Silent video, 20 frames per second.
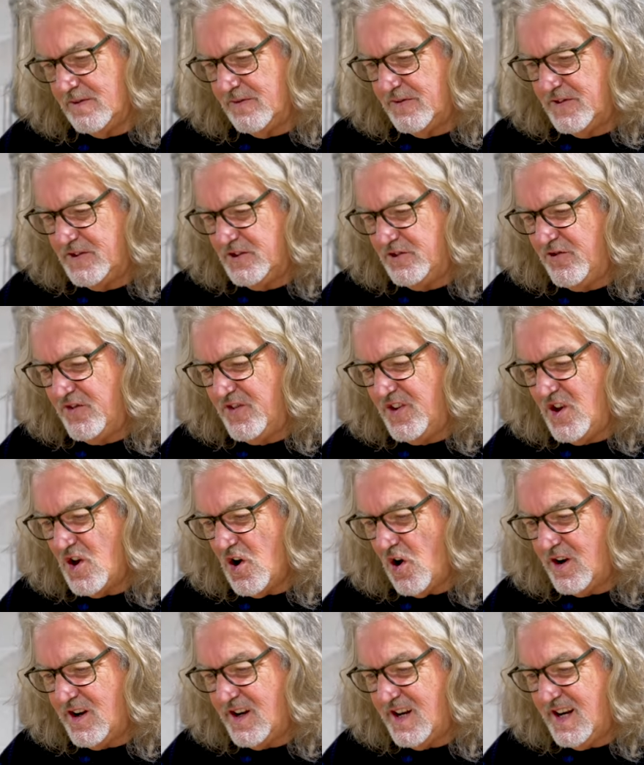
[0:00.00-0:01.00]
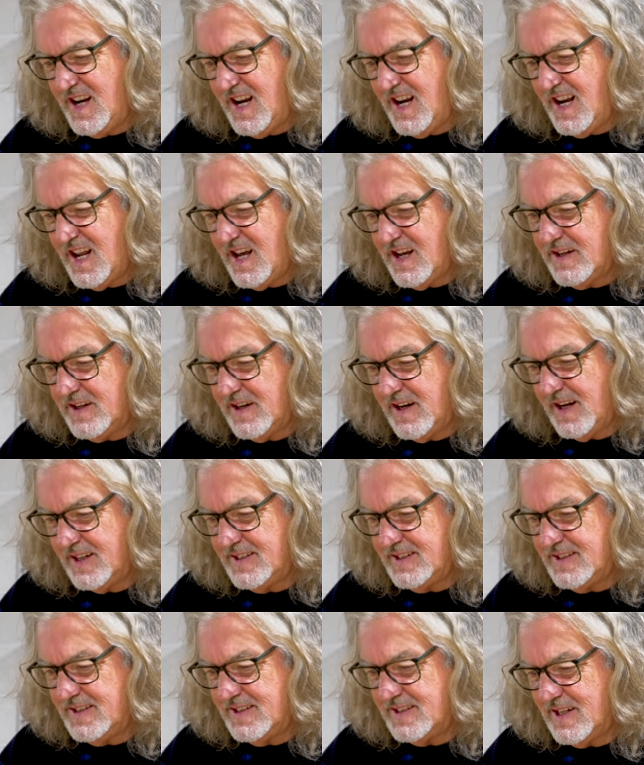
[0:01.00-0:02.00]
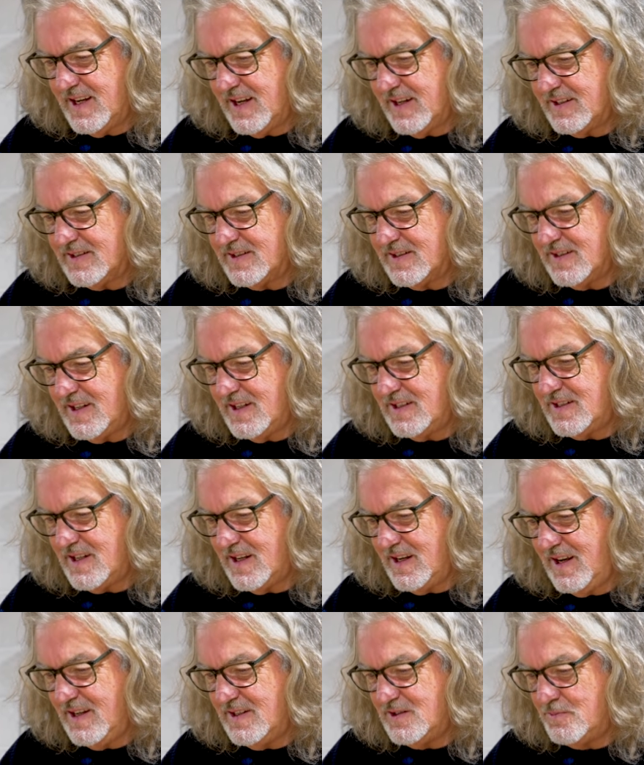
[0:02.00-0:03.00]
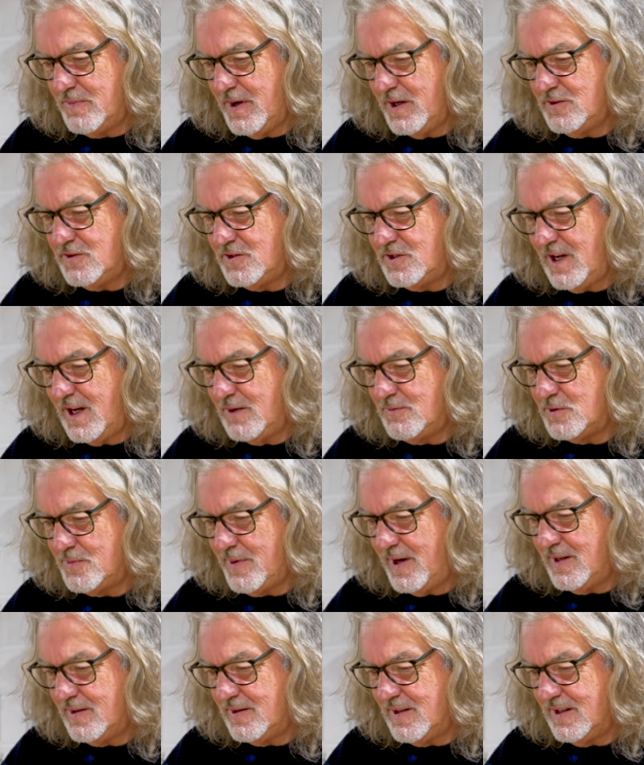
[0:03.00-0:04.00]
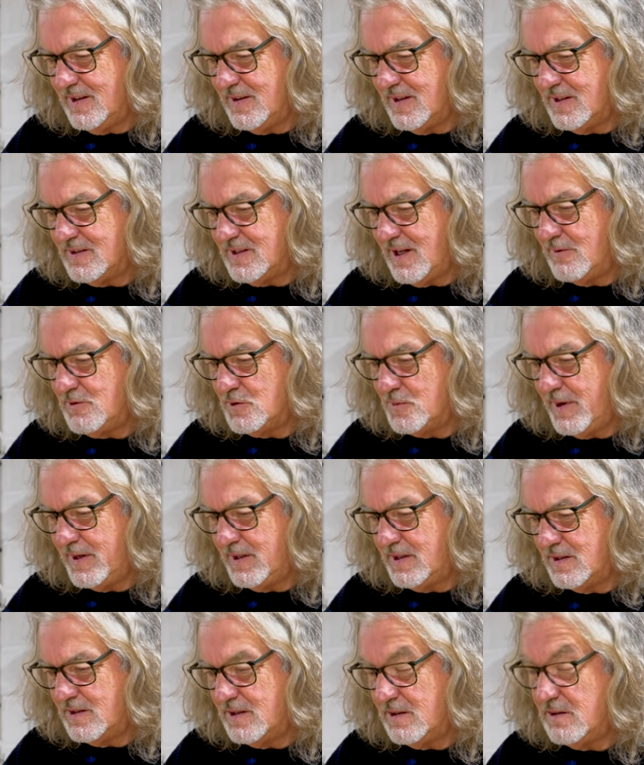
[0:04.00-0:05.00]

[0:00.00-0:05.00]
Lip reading: Violilla 96. This is most James May thing that James May could